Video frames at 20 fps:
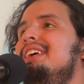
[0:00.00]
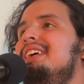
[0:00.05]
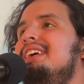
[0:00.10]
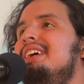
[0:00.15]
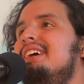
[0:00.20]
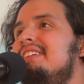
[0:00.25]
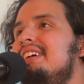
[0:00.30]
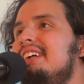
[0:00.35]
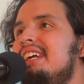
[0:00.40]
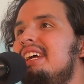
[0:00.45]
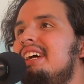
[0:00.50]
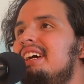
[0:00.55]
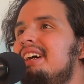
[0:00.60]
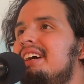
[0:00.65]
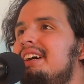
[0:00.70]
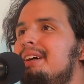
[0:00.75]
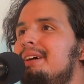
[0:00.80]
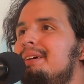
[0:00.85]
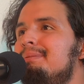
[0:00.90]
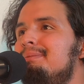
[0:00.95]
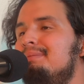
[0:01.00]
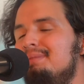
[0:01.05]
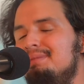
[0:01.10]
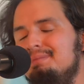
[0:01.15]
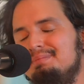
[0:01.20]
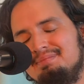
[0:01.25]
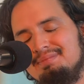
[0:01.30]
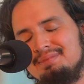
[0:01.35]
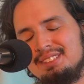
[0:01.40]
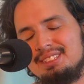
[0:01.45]
But yeah,
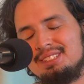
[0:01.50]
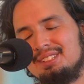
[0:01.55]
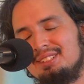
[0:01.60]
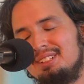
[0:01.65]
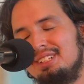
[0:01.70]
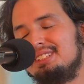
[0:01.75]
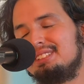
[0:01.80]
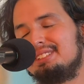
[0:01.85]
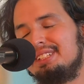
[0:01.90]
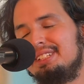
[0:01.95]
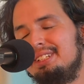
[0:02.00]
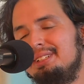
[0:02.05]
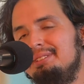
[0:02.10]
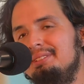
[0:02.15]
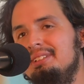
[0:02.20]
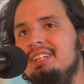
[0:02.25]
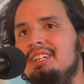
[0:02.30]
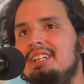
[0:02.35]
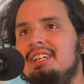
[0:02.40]
the story's good.